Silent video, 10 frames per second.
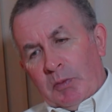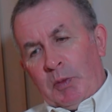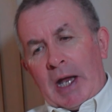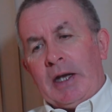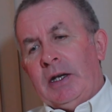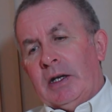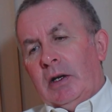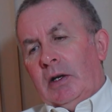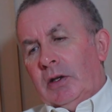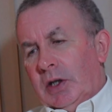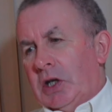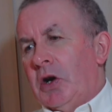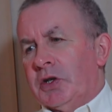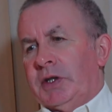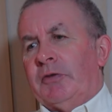bend, the
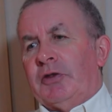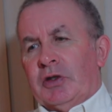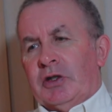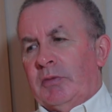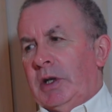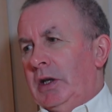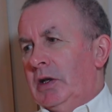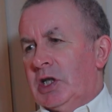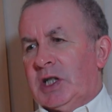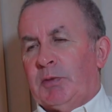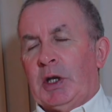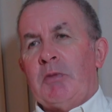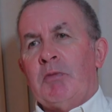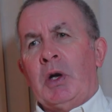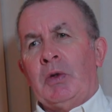cars in front of me
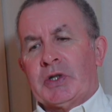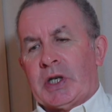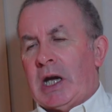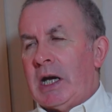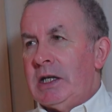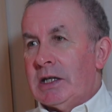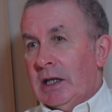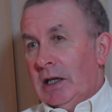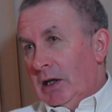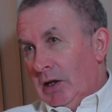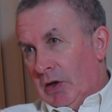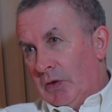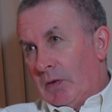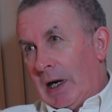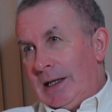split both sides,
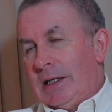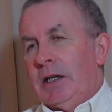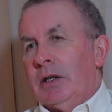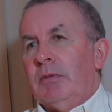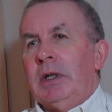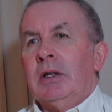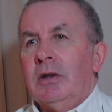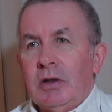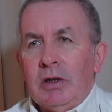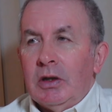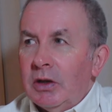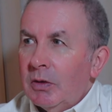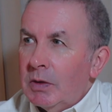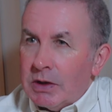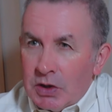and right in the middle there was a